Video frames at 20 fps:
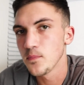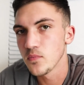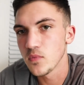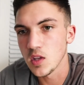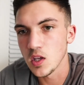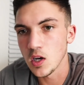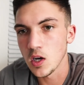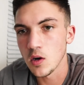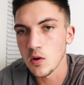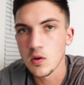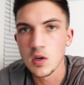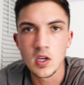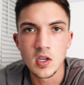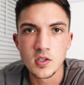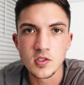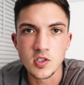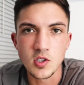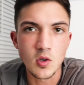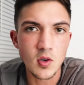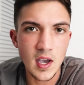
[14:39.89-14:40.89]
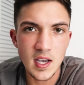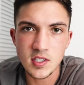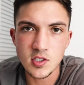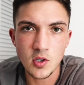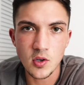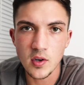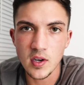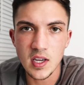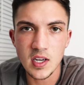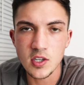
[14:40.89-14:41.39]
So you guys know
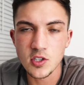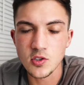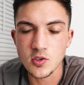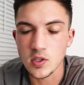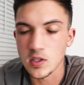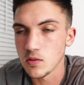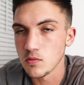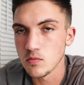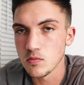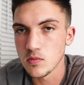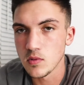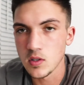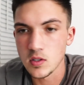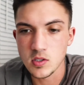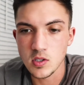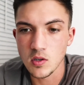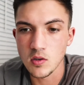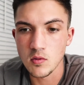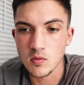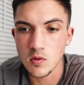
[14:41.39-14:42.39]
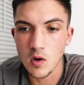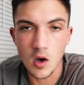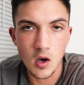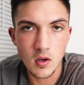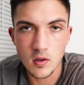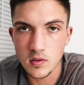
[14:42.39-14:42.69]
your industry. So